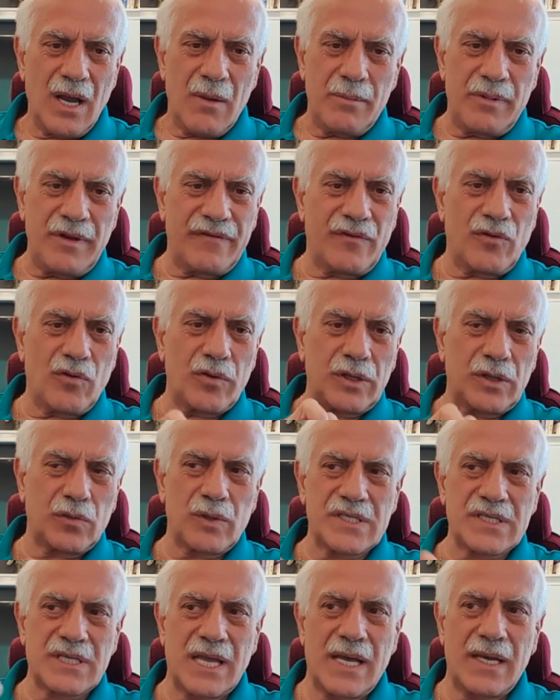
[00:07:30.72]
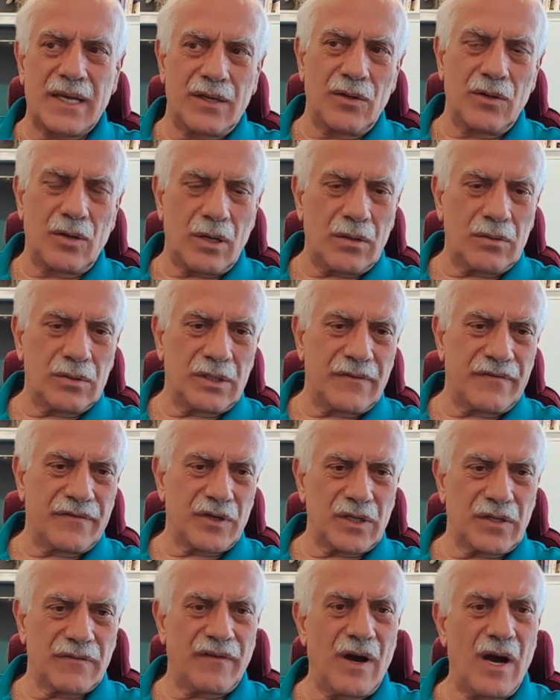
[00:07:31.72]
Before it was like, you know,
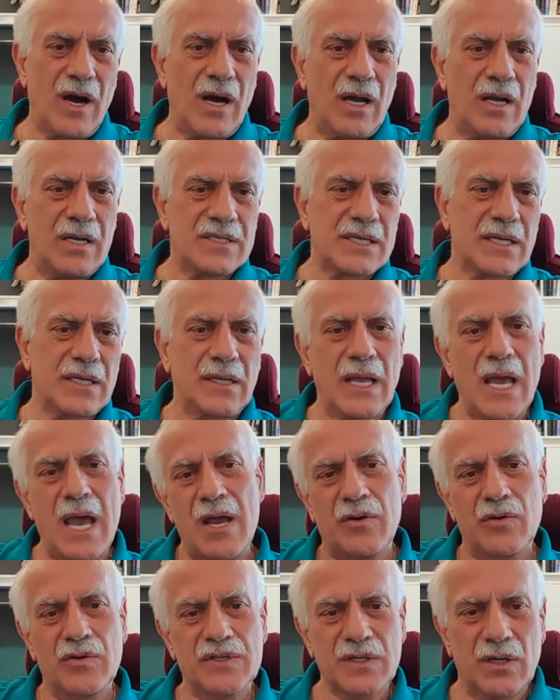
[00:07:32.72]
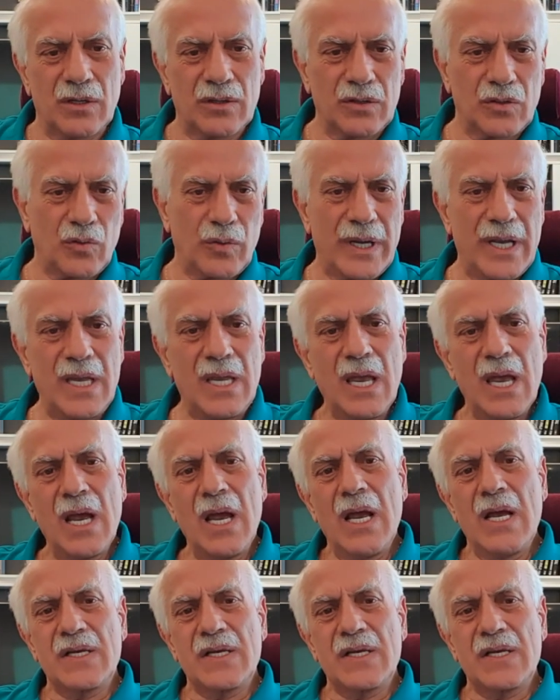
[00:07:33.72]
different files and errors on the way.